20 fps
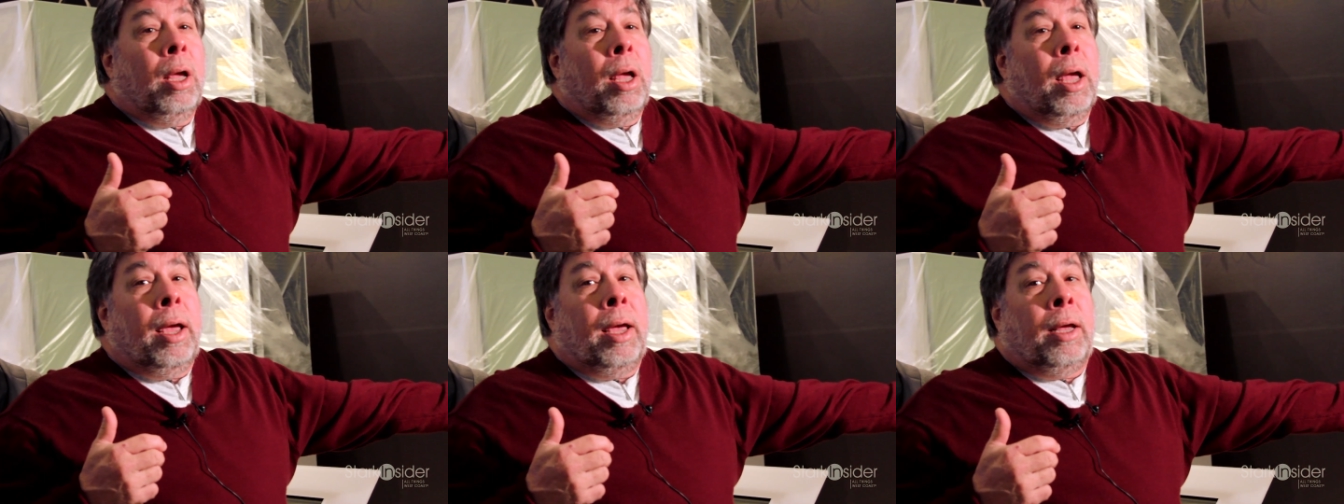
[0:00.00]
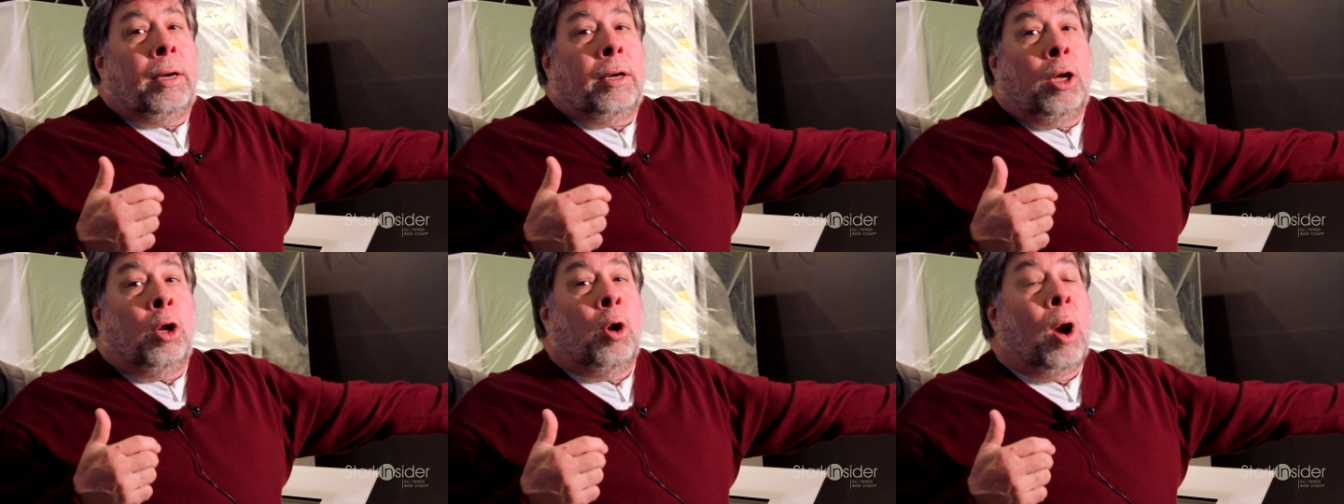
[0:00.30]

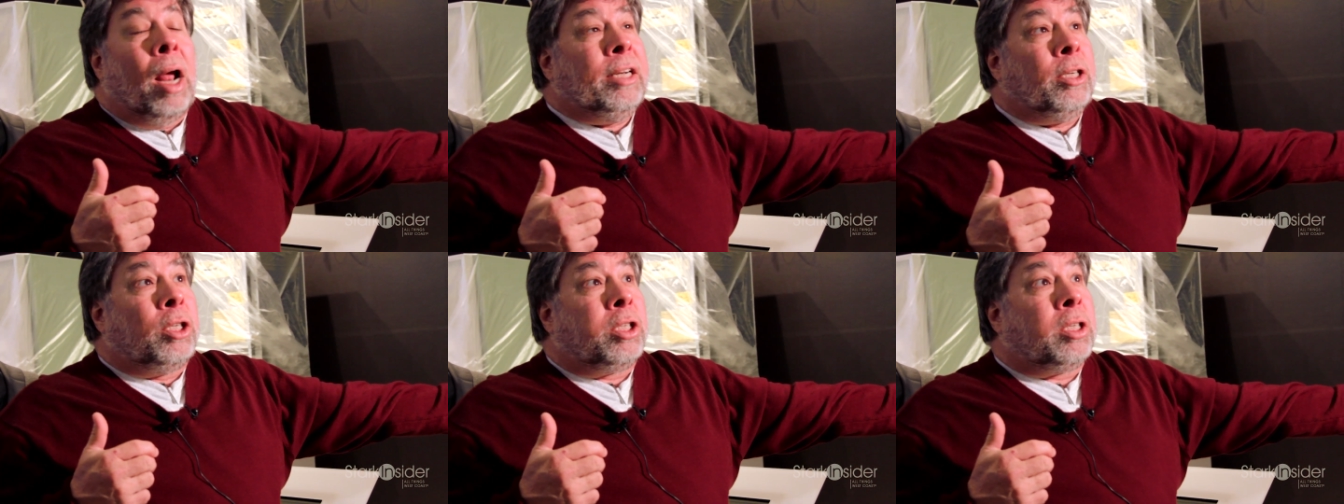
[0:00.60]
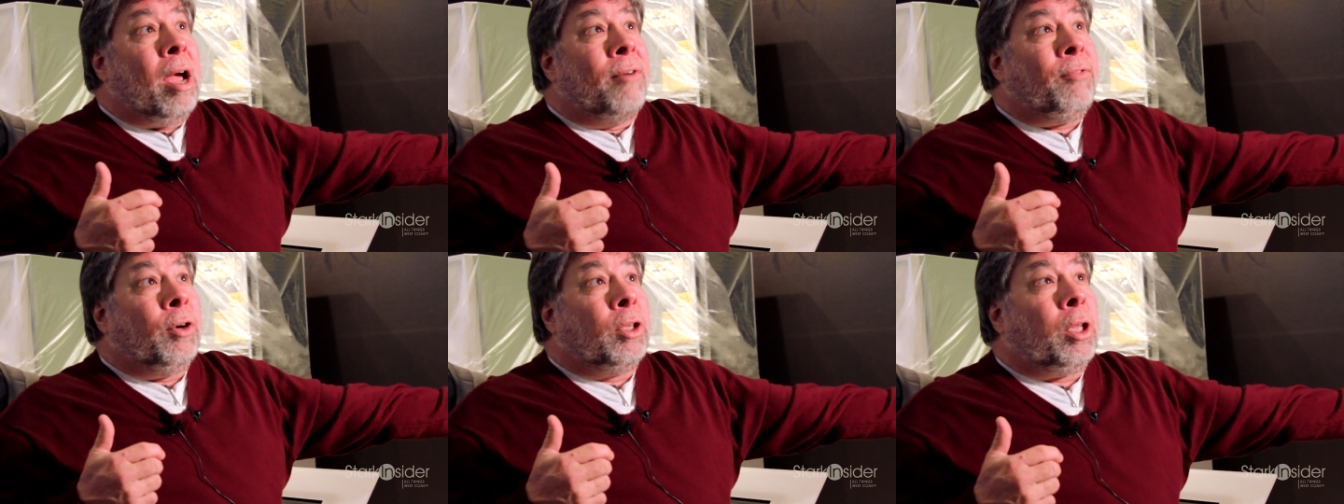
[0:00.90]
And you know, I
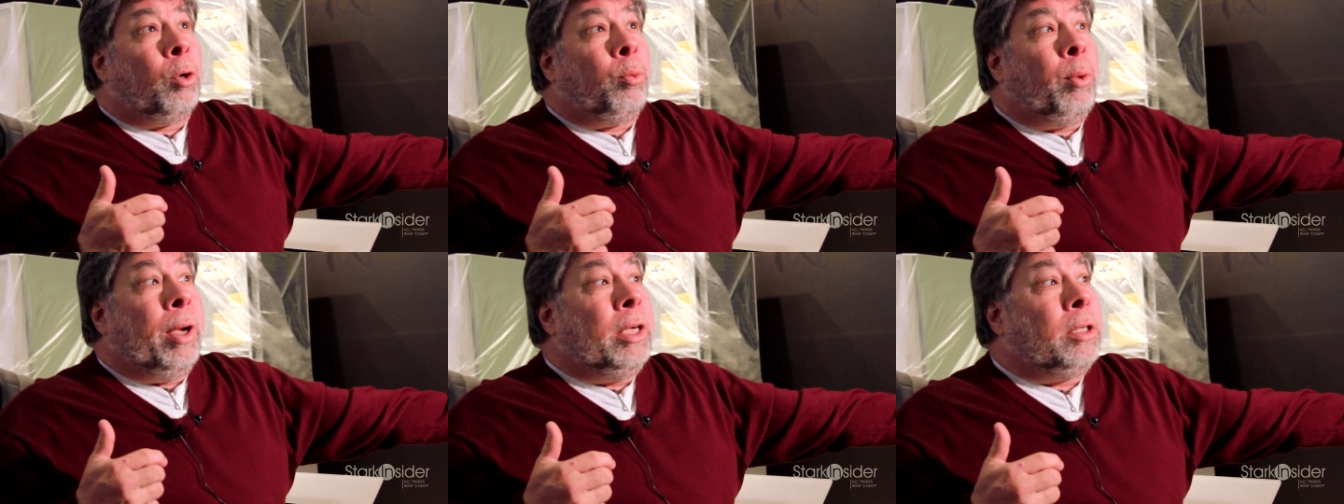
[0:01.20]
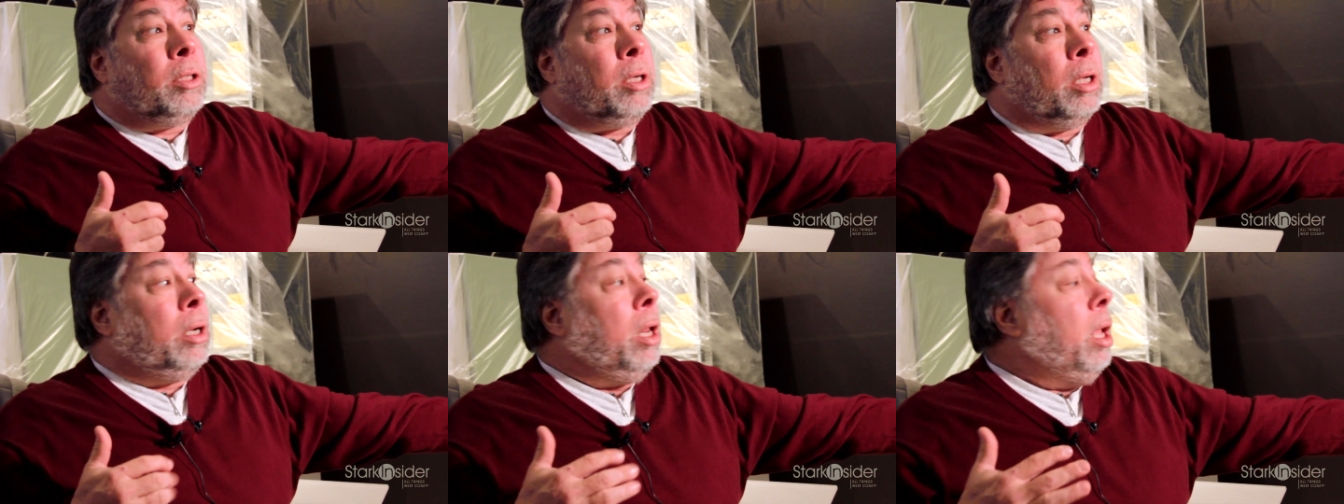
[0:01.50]
discovered the
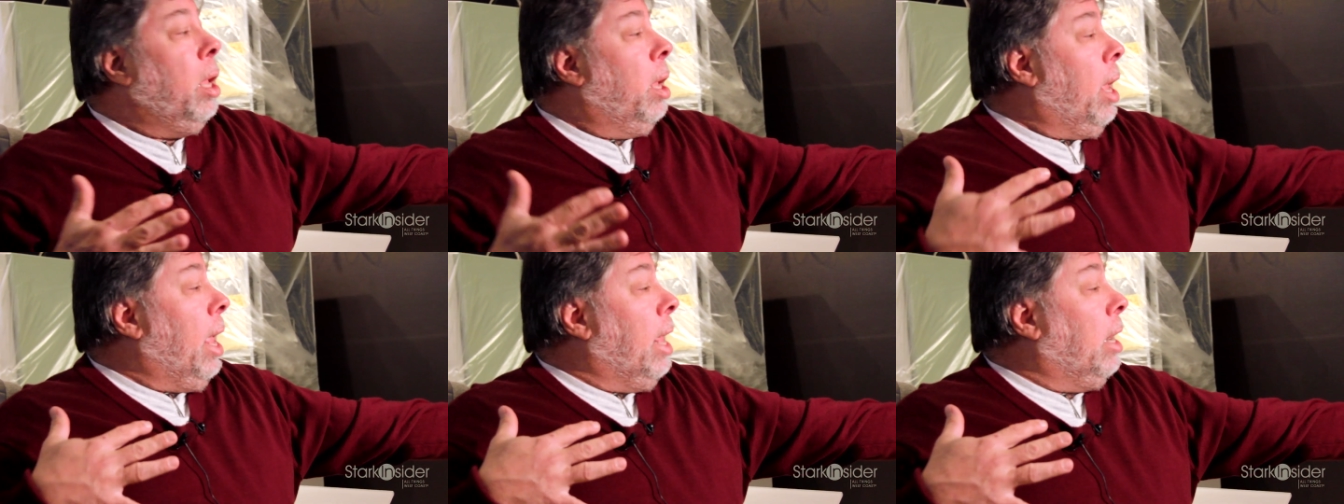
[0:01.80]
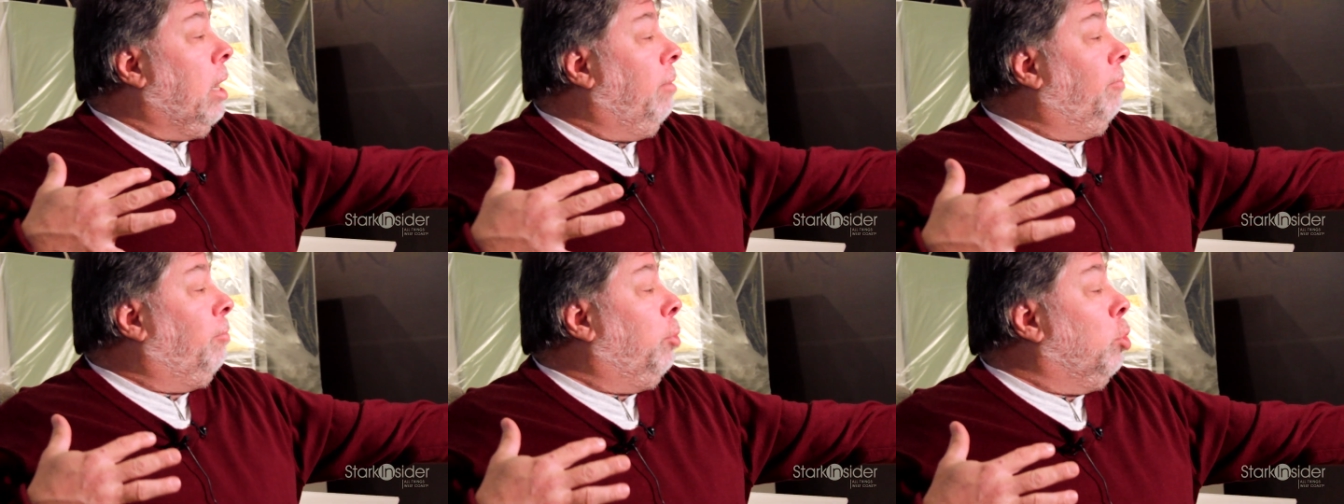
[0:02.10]
reason,
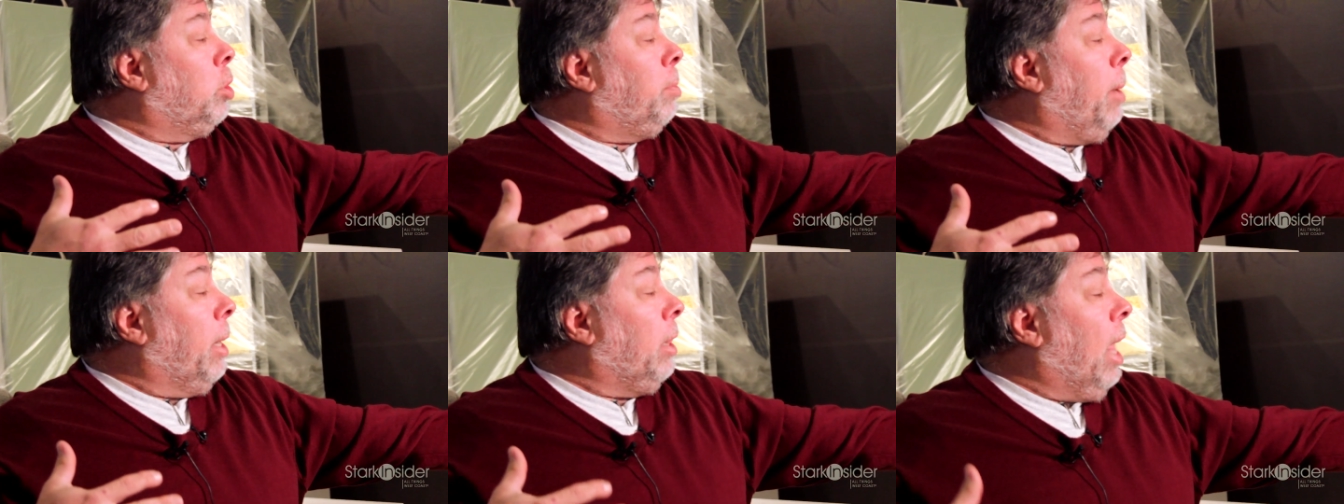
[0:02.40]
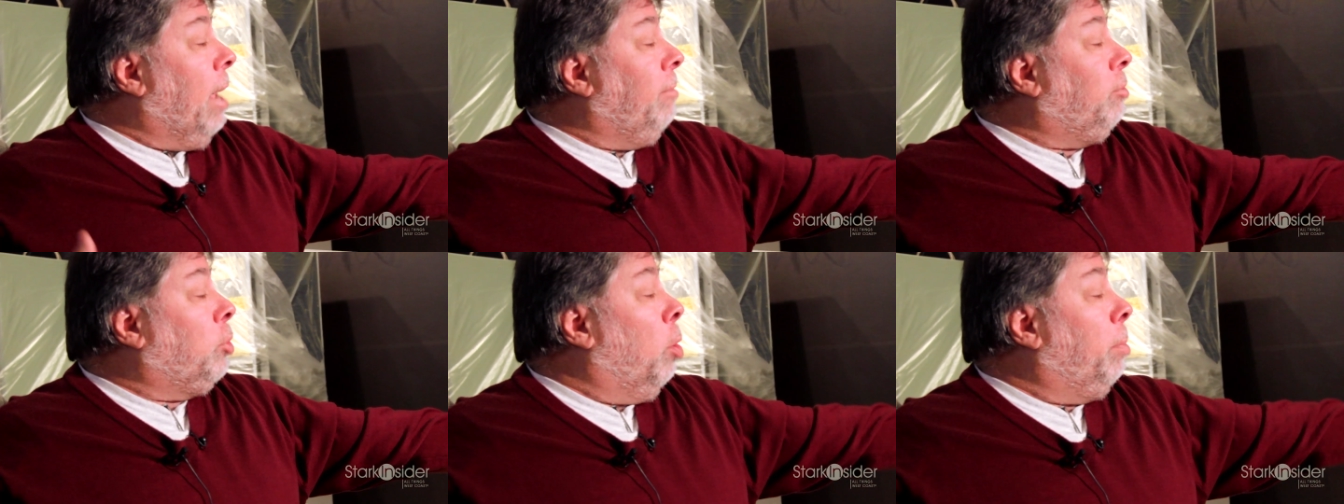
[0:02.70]
and it influenced my
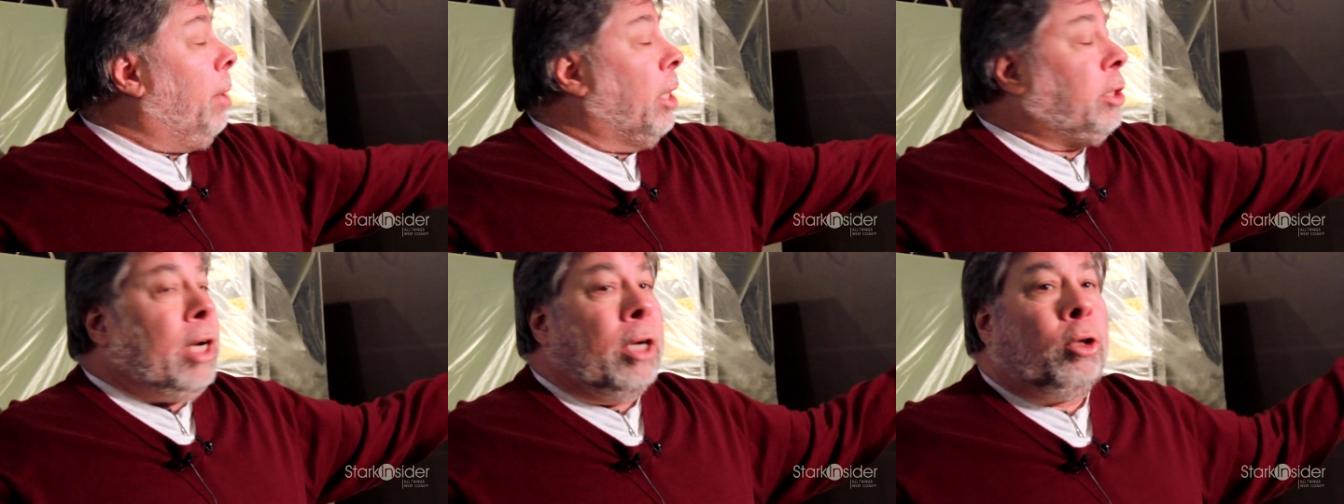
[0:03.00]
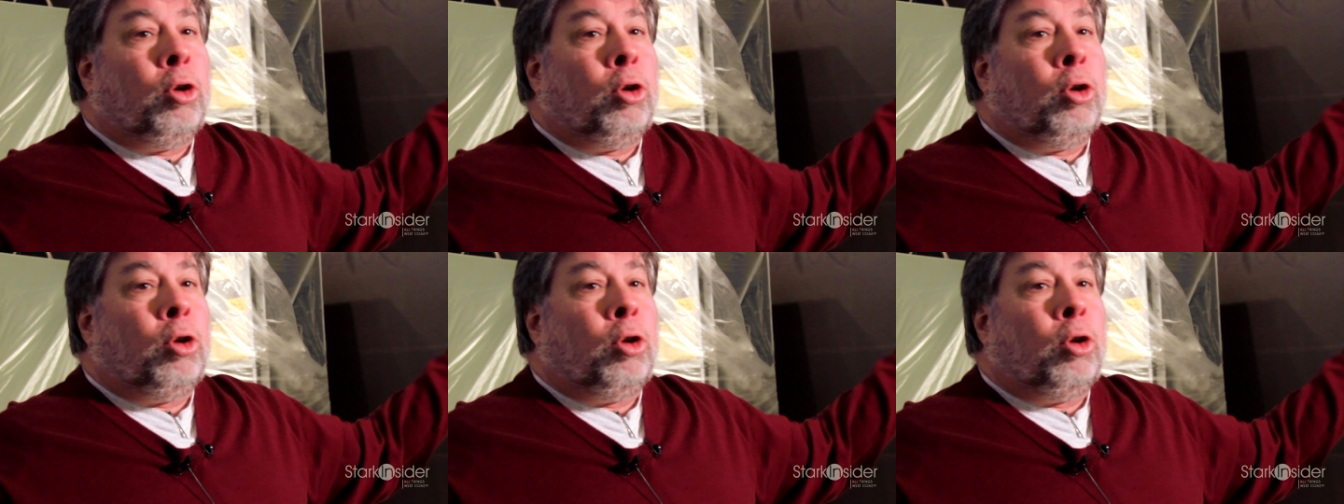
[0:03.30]
life so much.